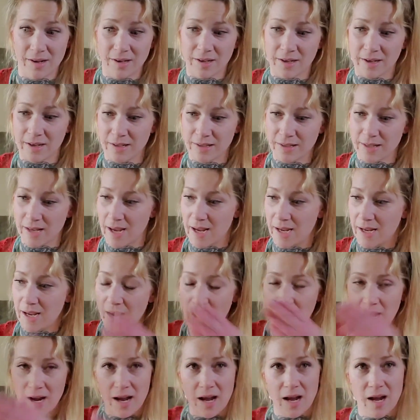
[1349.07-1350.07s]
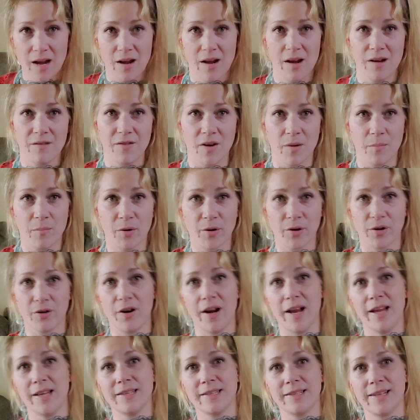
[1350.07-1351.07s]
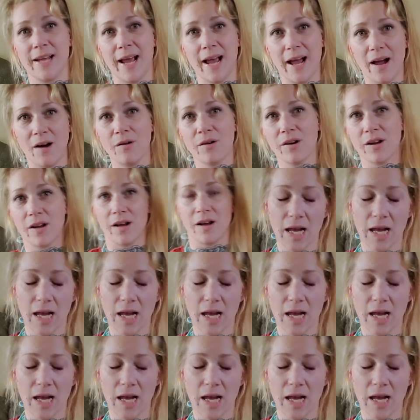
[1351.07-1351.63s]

Because, like, I have progressed out.